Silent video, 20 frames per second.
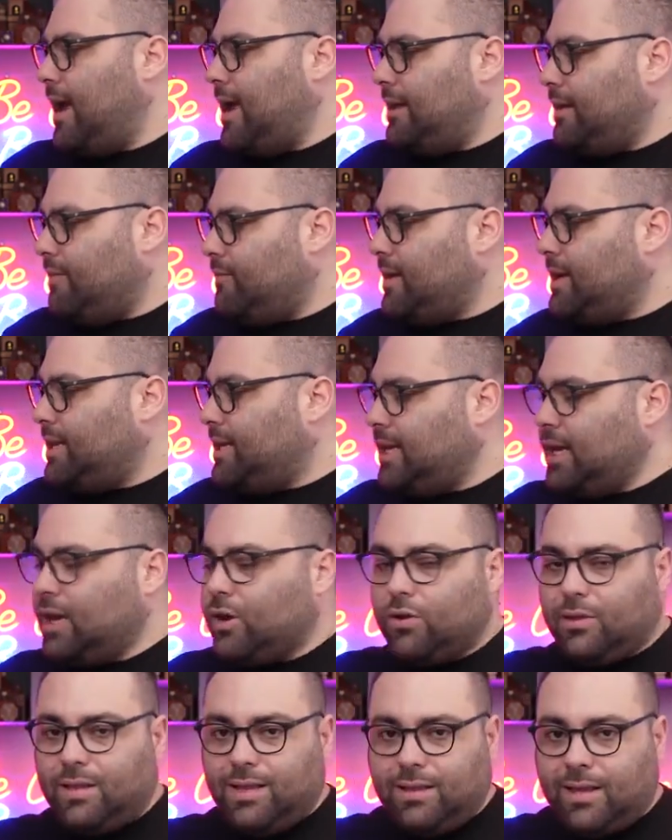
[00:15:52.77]
And even
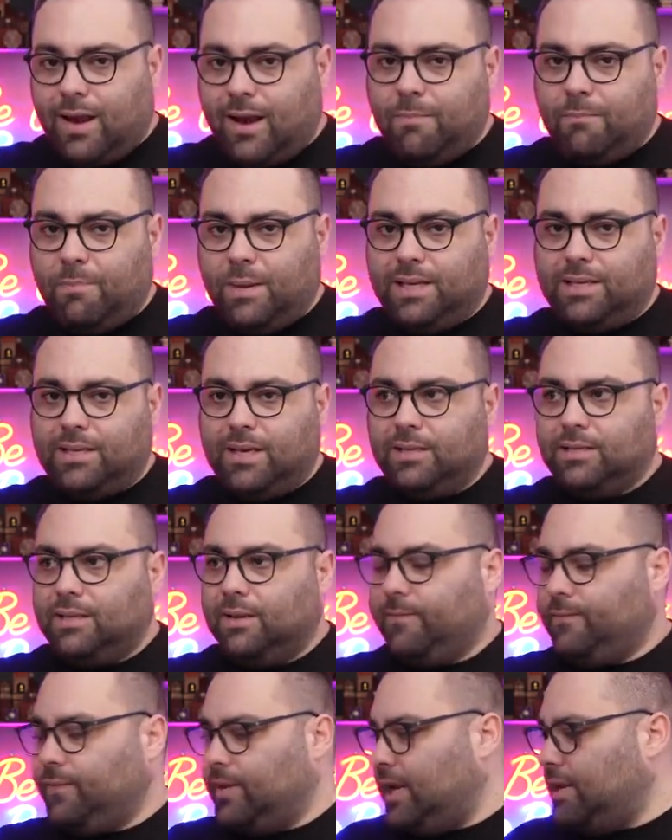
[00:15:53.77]
here on the trained pixels,
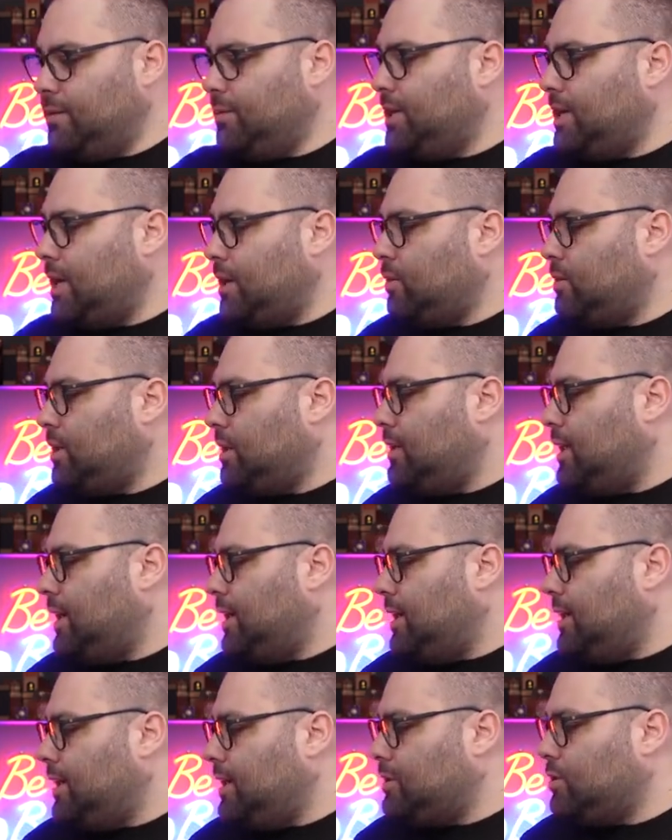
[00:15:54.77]
let me tell you that the
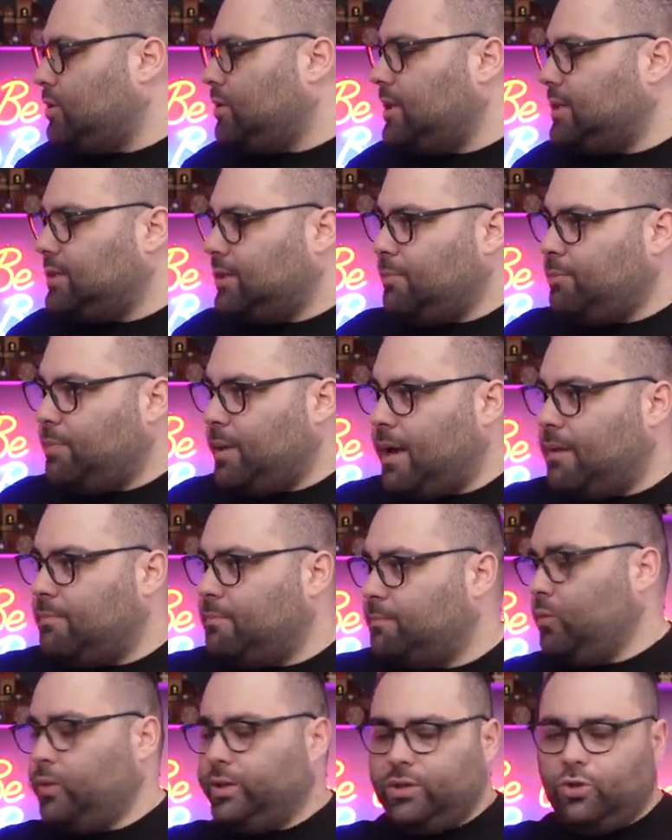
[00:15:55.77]
increase on the
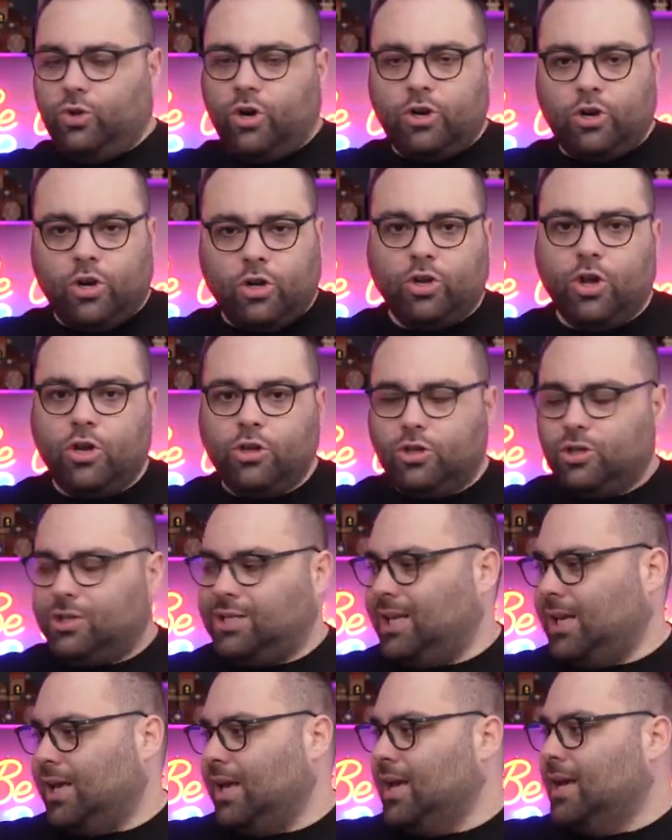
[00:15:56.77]
CPM, which you're not going to
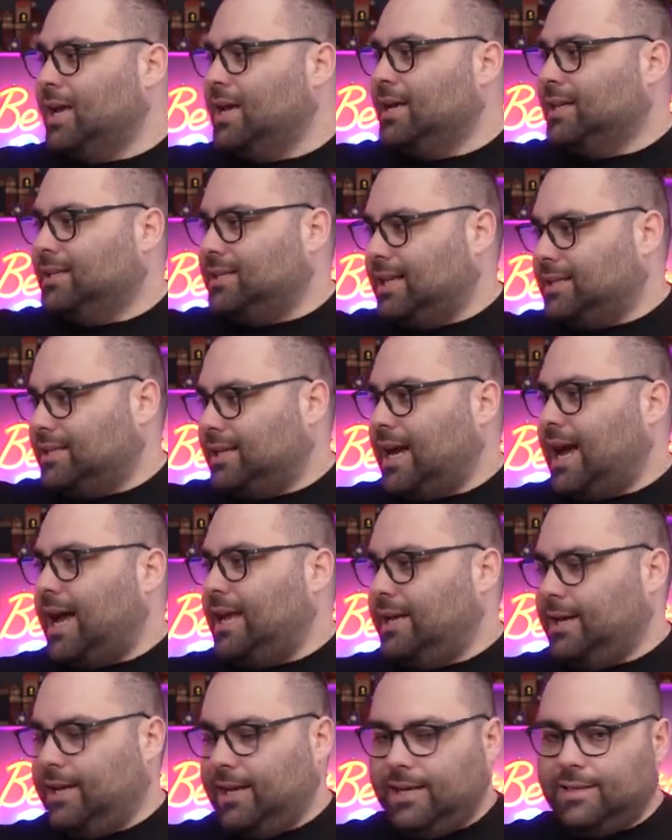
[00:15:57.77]
see such high
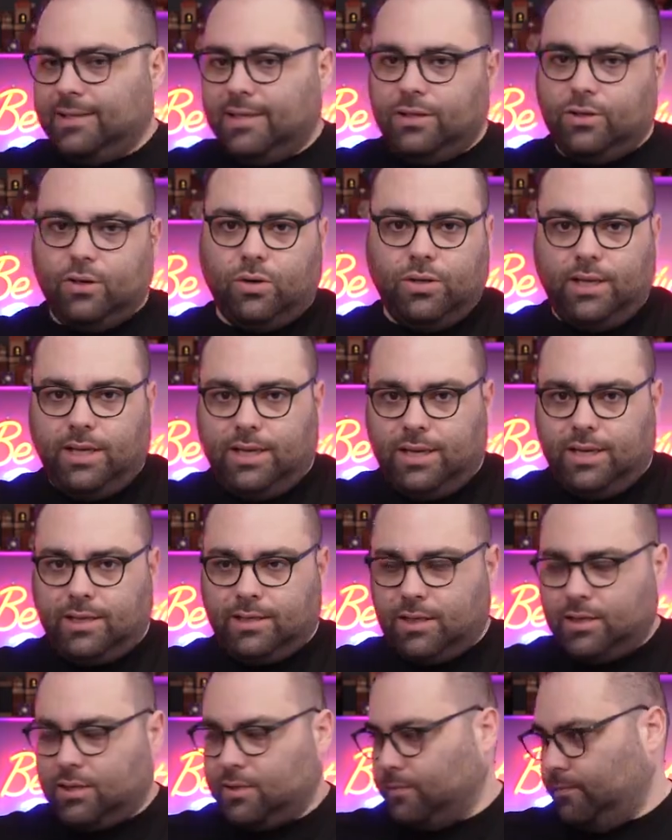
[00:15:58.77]
increases or
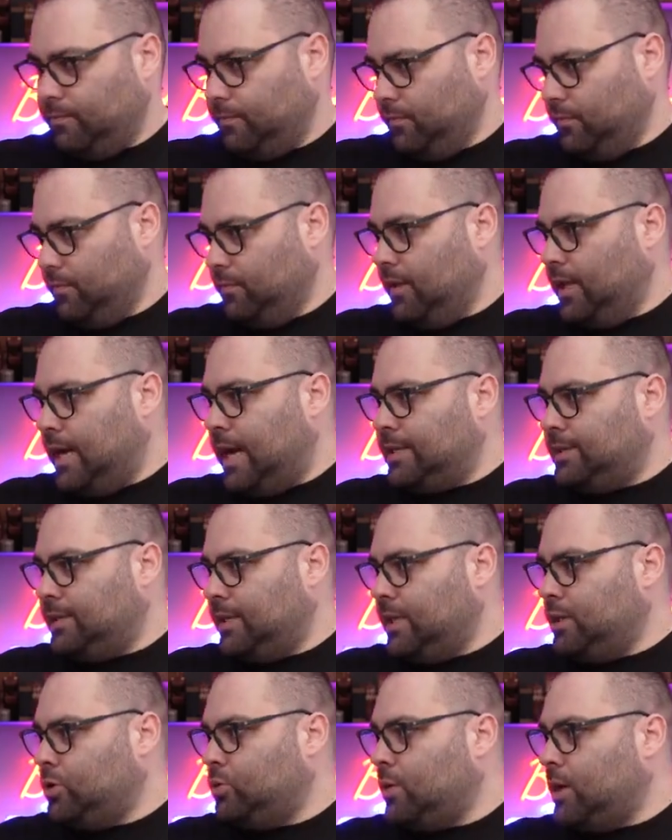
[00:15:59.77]
decreases as
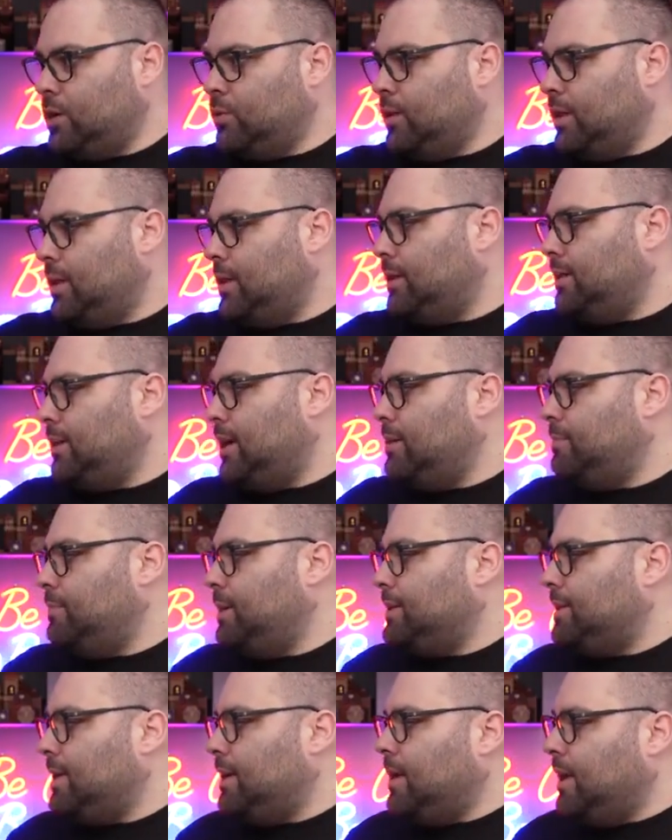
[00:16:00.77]
this one with an untrained
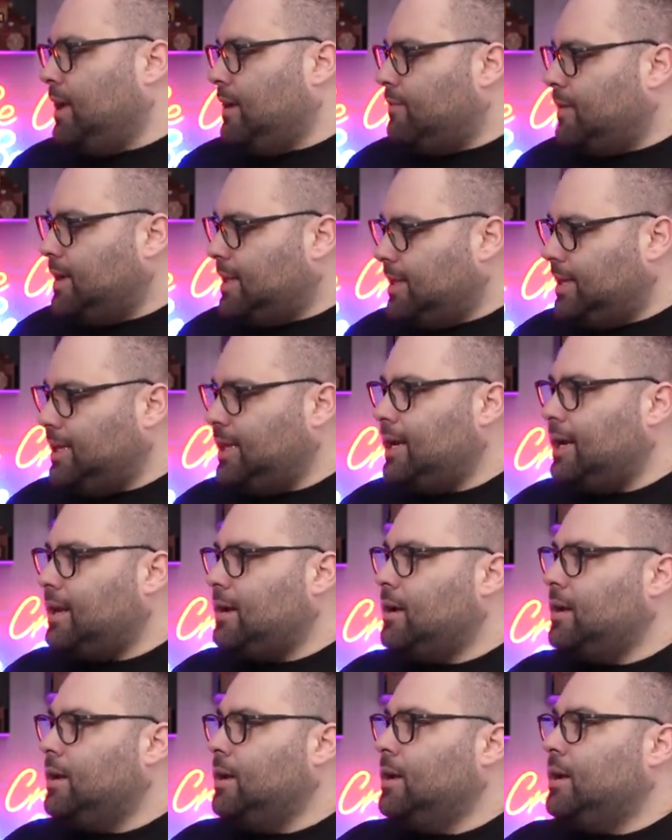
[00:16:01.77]
pixel, even
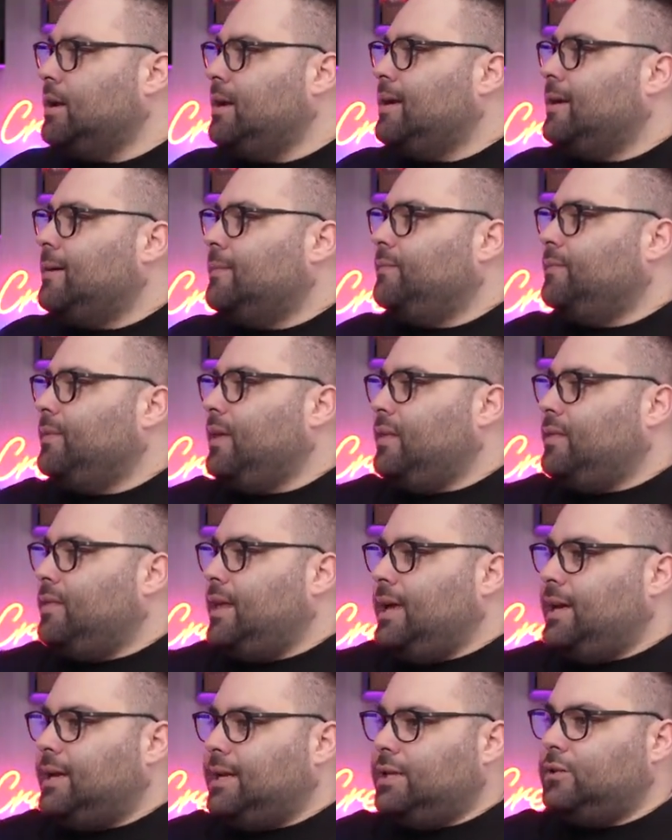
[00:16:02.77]
here, the
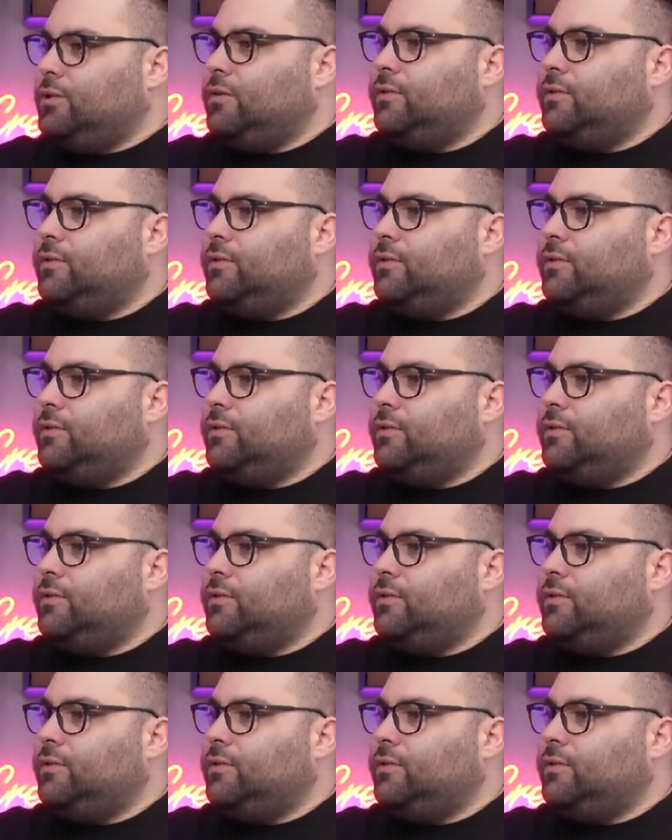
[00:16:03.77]
increase